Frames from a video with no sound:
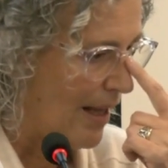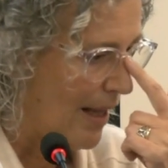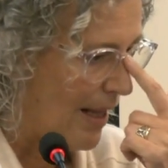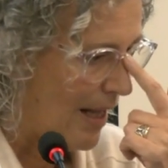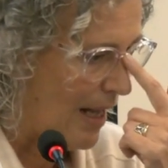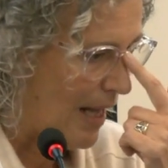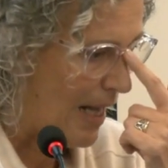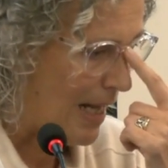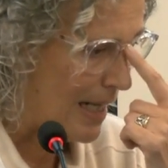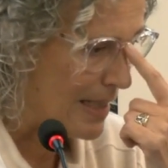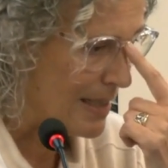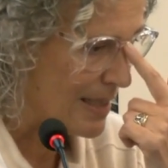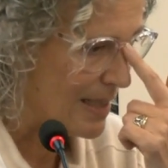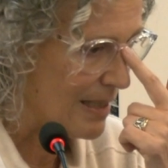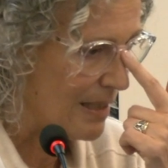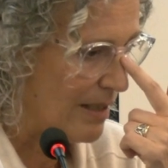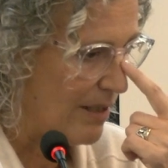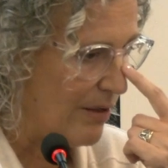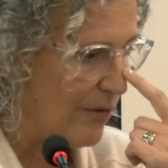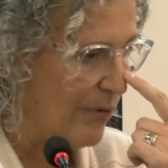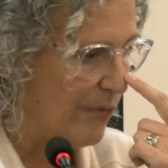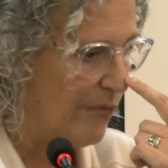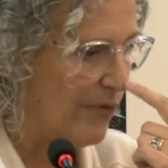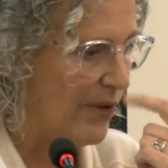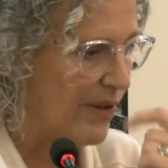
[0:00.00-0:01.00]
And
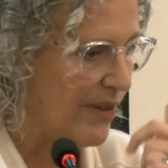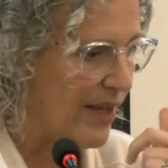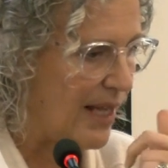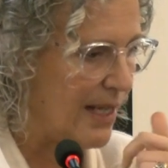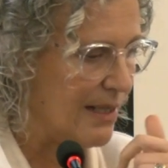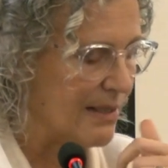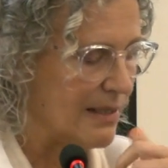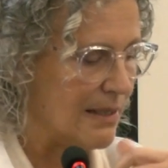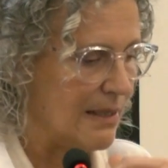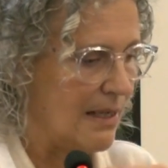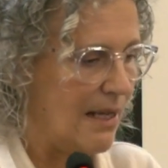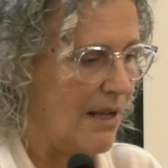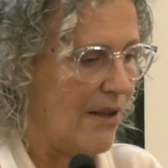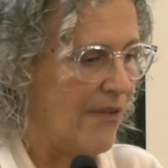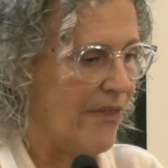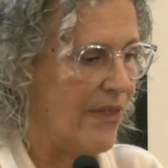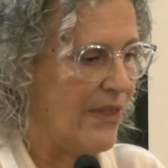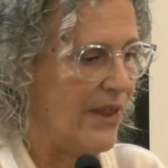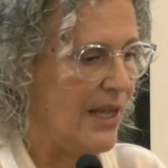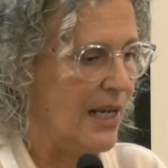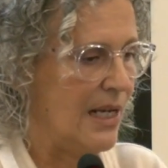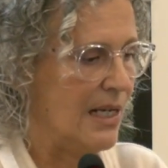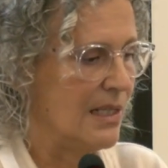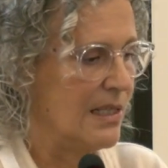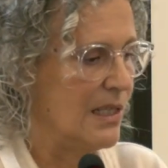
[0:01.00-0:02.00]
for that, I
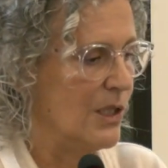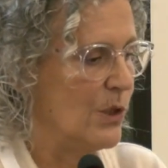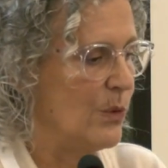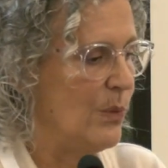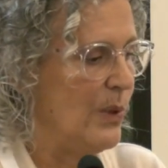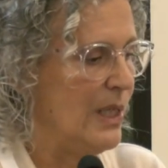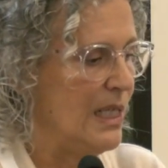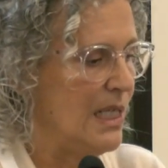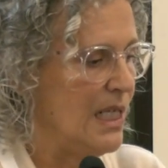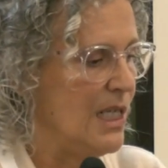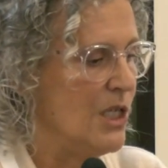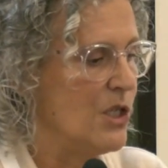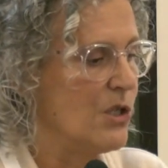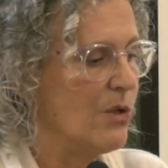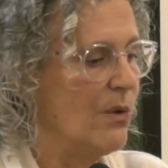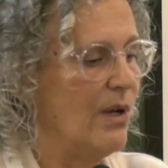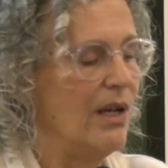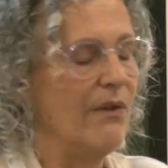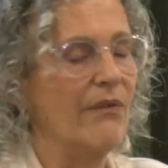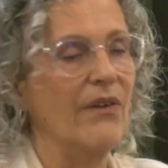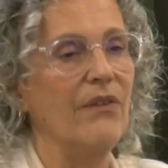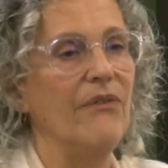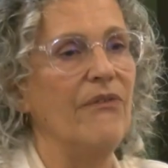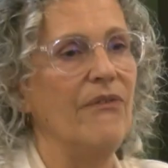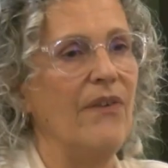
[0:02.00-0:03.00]
think that we need to
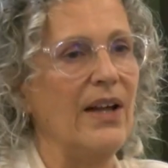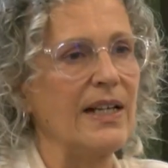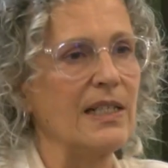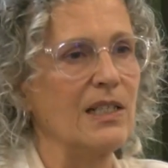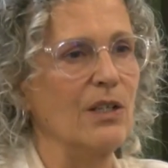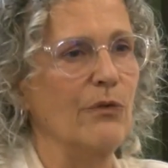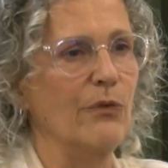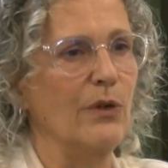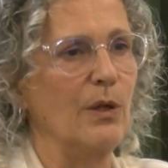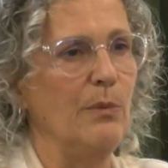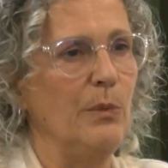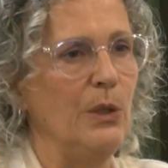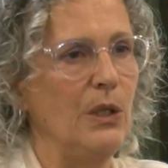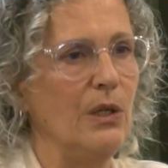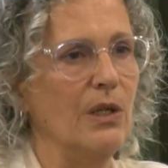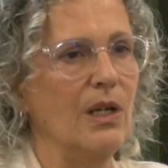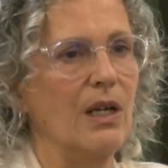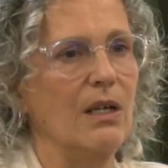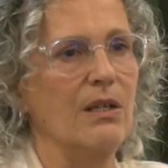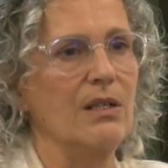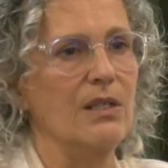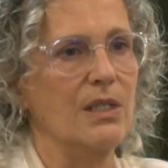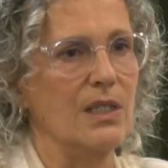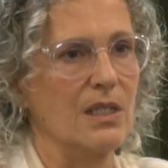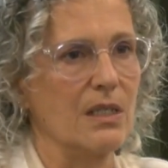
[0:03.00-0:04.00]
have effective
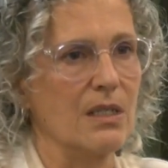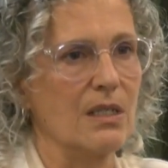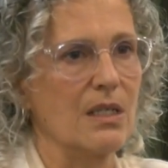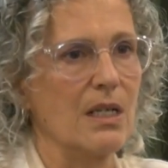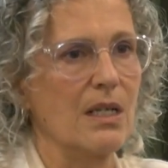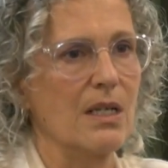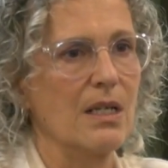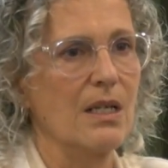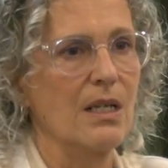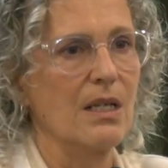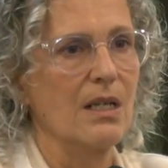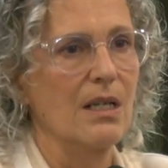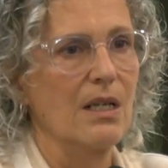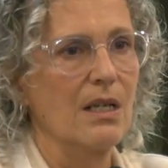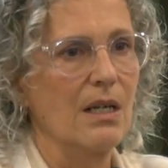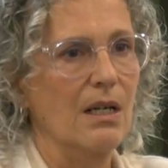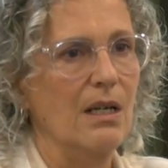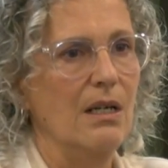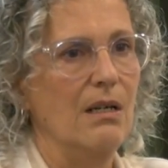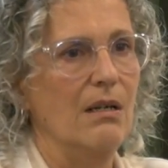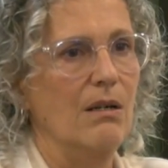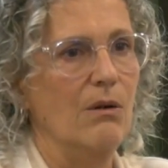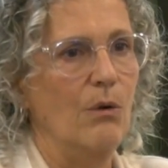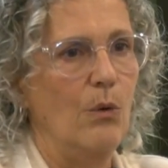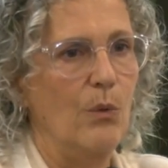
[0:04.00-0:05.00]
communication
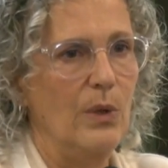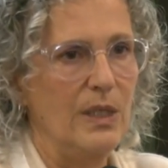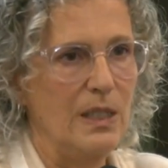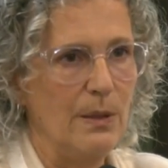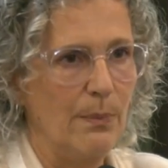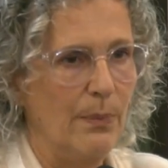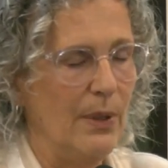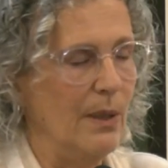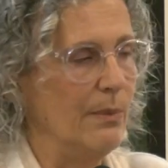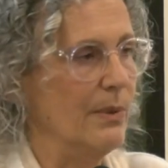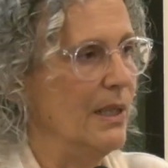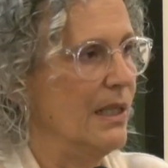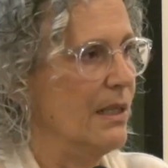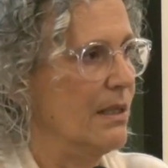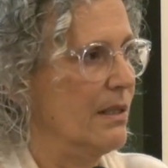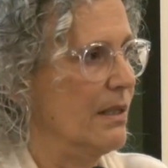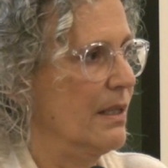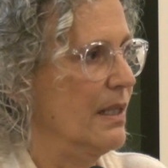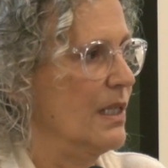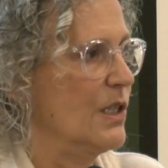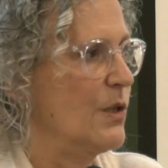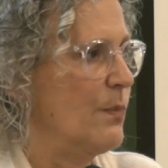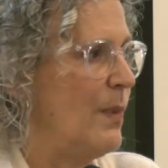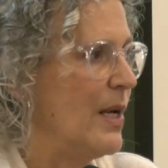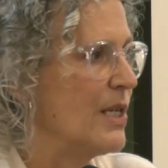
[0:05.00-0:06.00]
with the public,
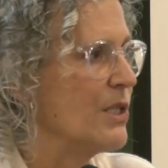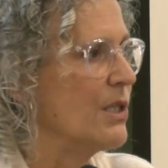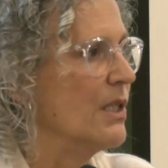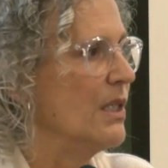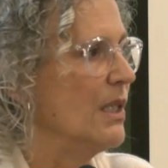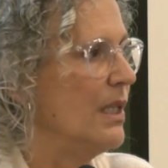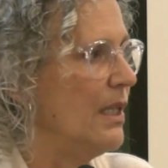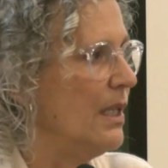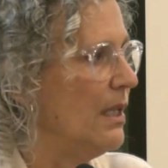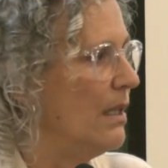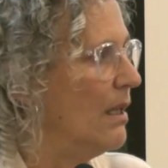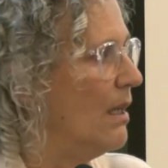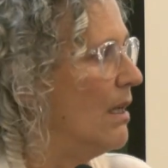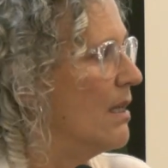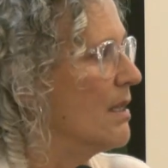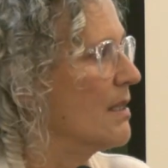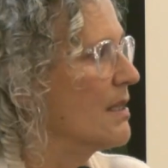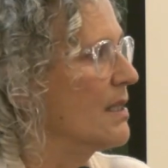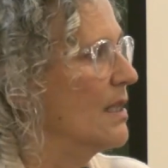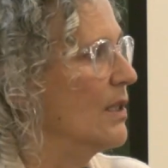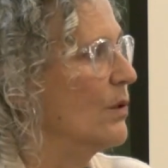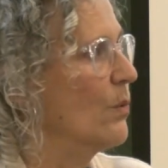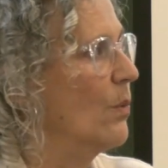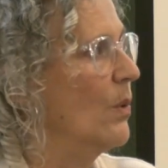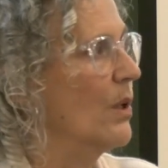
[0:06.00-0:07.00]
especially us
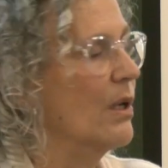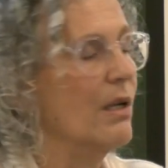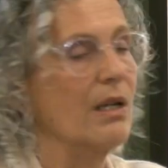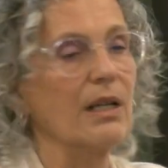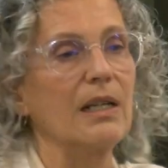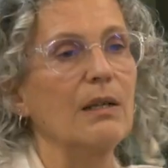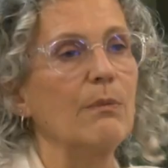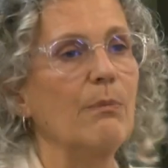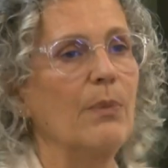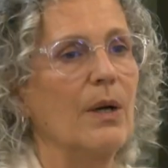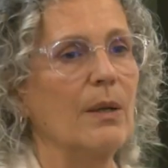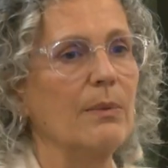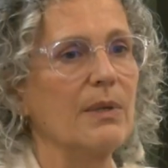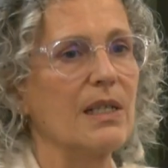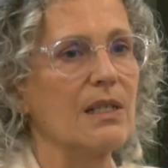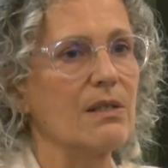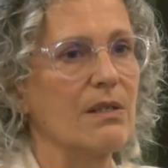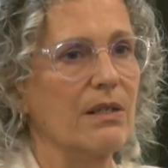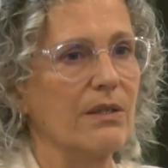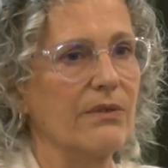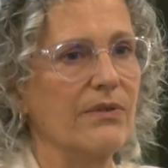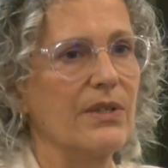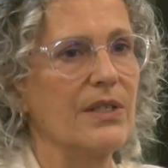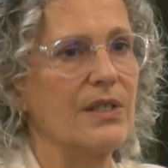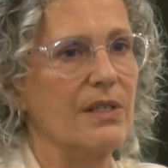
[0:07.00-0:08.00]
that work in public
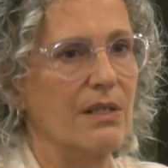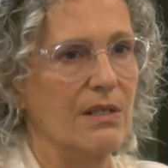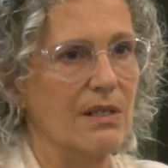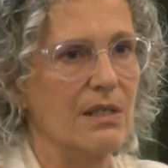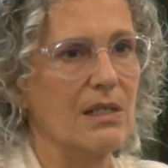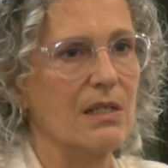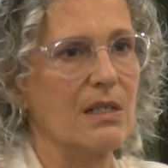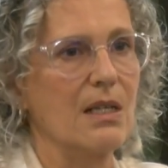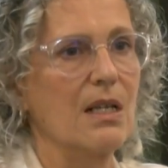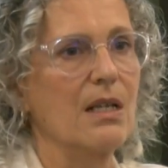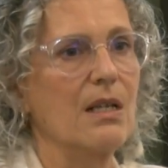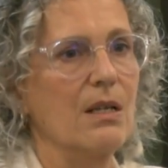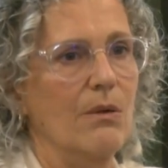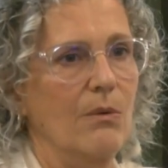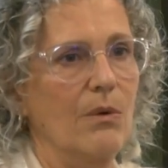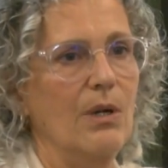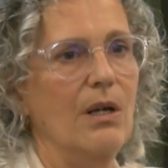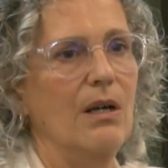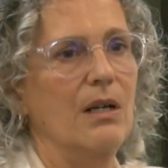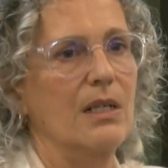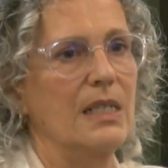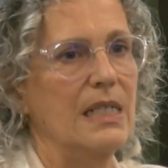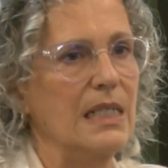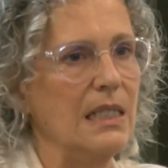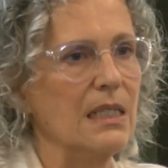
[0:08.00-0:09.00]
services. We
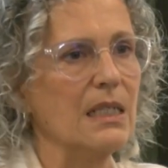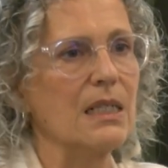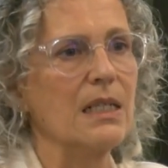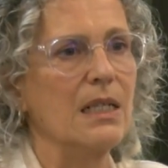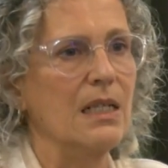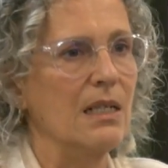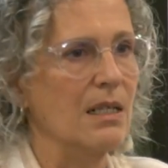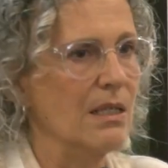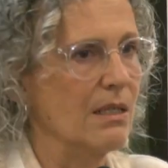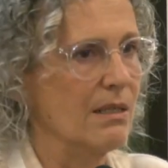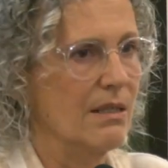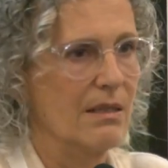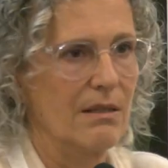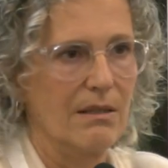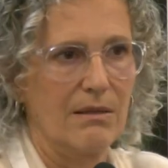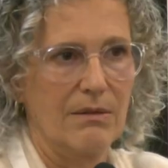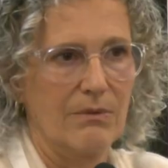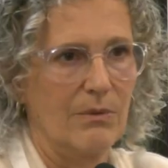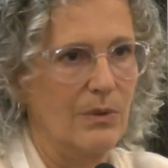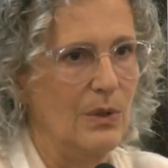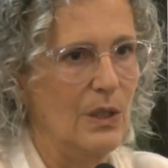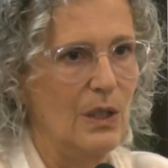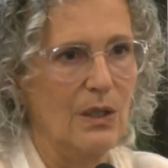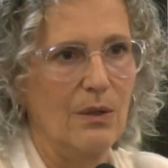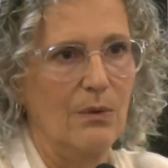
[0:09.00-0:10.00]
are dealing
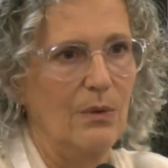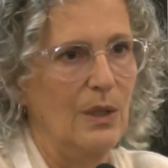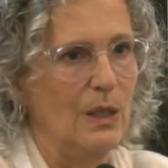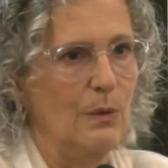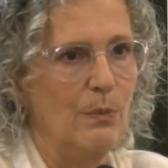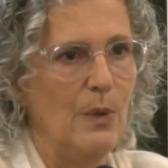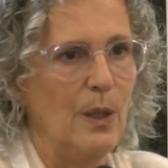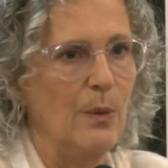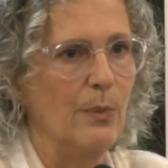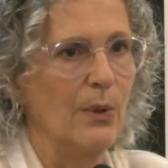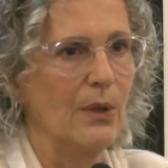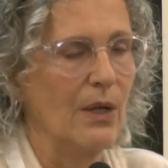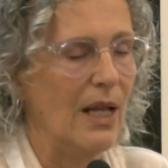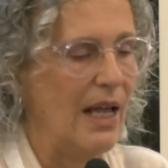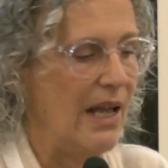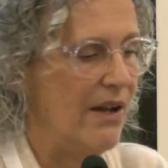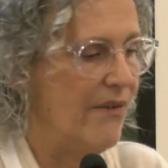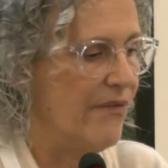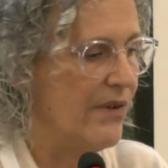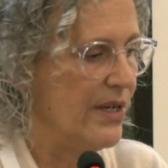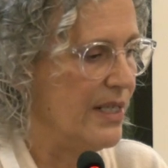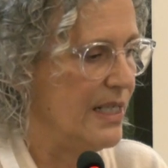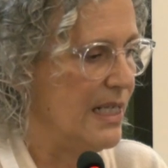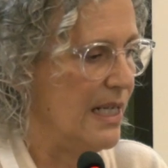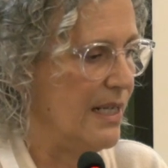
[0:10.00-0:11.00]
with people
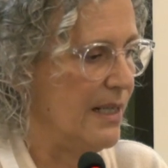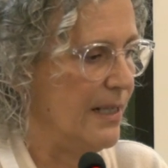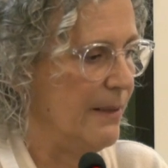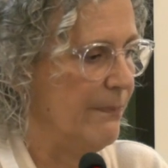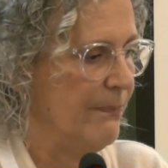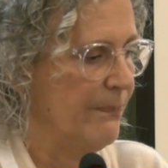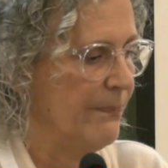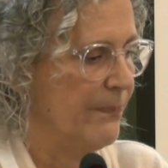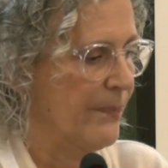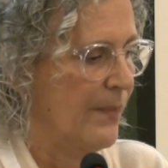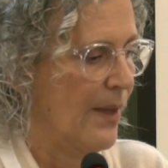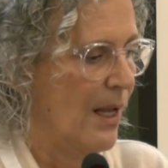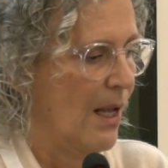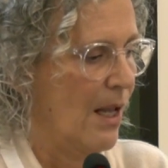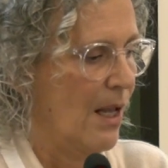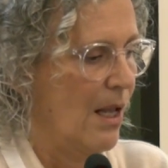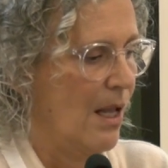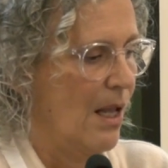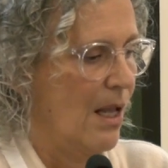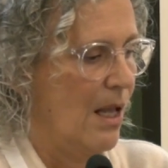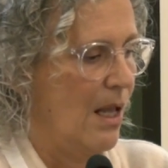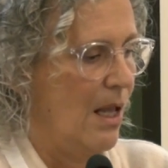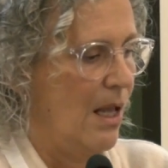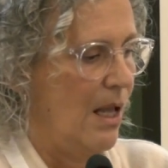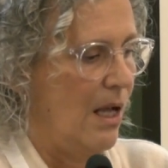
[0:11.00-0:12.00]
every day,
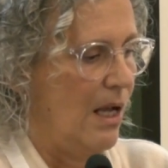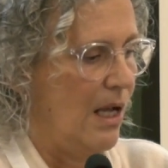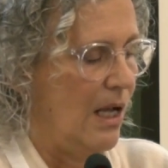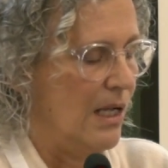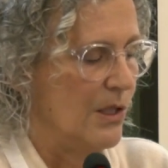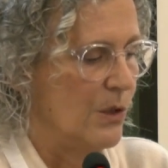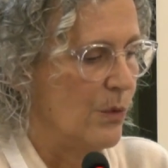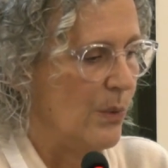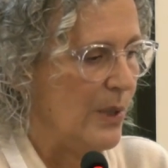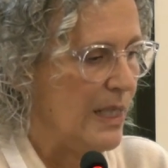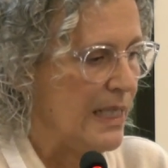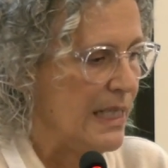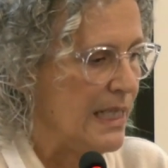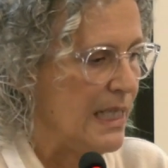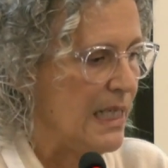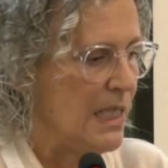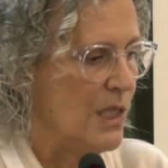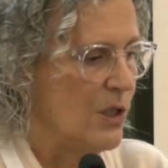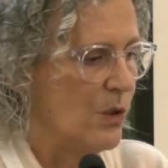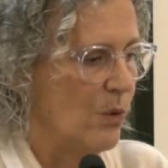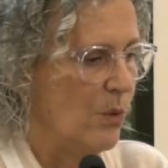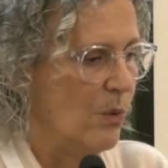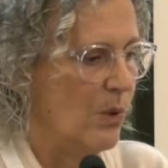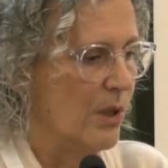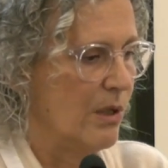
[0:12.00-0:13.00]
and we need
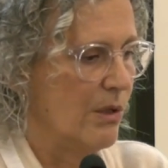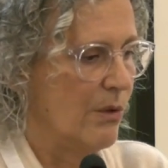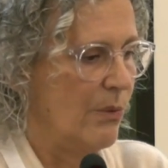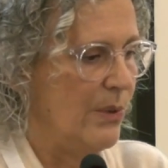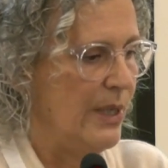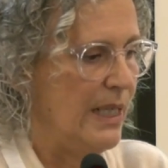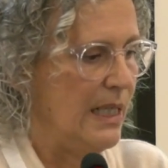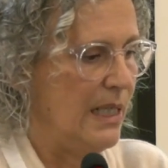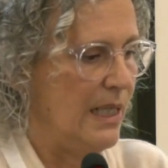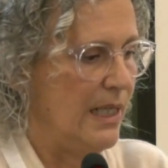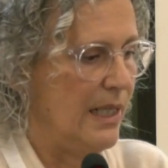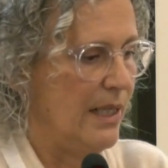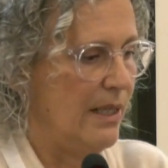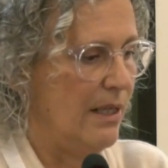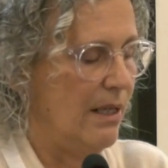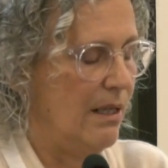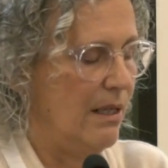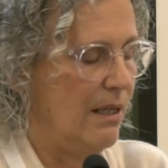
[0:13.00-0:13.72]
to work really